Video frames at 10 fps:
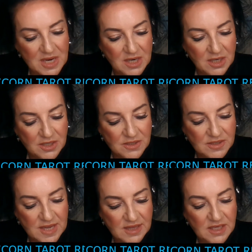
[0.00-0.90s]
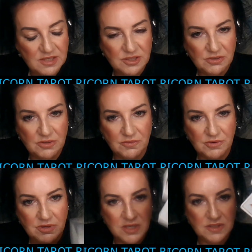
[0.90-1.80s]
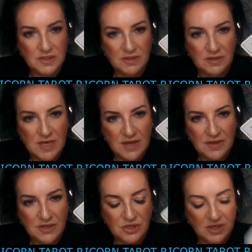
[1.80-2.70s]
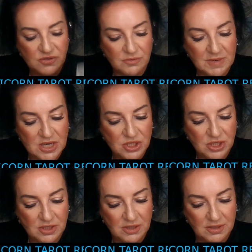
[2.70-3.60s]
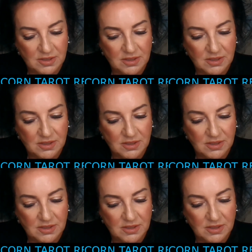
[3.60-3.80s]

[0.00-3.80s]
Because that leads you through this death and transformation